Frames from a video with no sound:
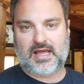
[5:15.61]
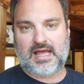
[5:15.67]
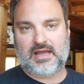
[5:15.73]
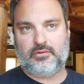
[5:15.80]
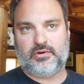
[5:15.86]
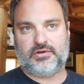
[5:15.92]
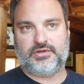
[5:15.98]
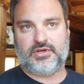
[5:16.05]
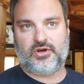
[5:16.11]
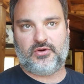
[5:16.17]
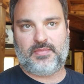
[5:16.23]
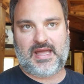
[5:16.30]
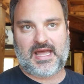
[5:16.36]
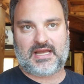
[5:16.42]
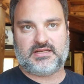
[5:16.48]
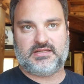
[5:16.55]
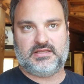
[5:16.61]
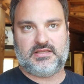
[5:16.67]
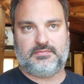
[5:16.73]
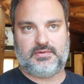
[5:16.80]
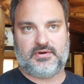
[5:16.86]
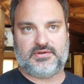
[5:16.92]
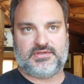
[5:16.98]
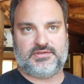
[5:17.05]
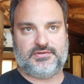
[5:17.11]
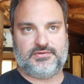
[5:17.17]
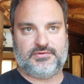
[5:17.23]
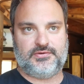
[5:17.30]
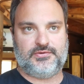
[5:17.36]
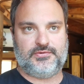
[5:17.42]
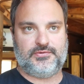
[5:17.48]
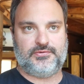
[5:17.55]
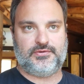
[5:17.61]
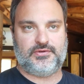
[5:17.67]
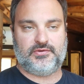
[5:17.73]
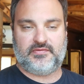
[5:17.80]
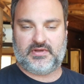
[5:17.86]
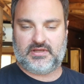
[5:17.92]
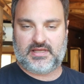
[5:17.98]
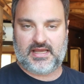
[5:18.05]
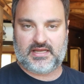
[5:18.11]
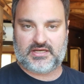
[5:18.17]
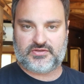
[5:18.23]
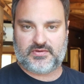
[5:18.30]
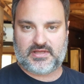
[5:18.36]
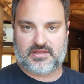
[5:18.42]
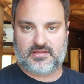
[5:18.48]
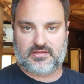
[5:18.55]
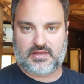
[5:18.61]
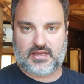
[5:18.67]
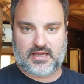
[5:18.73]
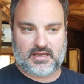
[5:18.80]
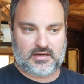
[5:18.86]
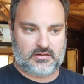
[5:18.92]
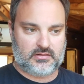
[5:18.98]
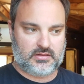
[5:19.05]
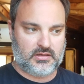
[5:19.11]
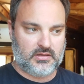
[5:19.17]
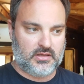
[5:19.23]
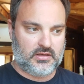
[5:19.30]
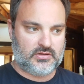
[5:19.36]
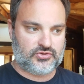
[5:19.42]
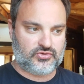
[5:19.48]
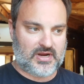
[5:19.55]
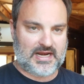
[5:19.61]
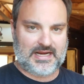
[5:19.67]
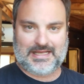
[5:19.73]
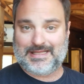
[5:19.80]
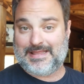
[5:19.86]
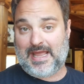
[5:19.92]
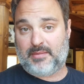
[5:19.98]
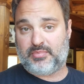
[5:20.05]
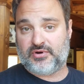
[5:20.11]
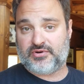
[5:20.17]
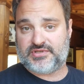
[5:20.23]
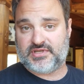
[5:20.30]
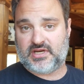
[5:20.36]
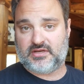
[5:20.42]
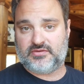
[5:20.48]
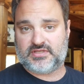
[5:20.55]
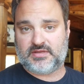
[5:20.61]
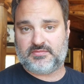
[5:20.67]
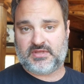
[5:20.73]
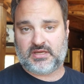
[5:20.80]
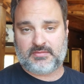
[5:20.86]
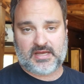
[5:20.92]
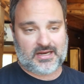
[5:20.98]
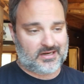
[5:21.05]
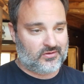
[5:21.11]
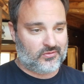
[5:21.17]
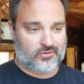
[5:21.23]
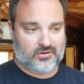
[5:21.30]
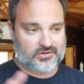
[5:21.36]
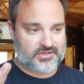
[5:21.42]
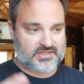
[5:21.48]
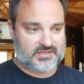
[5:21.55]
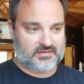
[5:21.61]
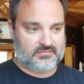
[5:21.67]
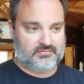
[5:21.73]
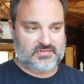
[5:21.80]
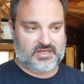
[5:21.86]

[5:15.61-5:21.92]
I would go back to the person who you've engaged with and try to get that person to do something about it, or just,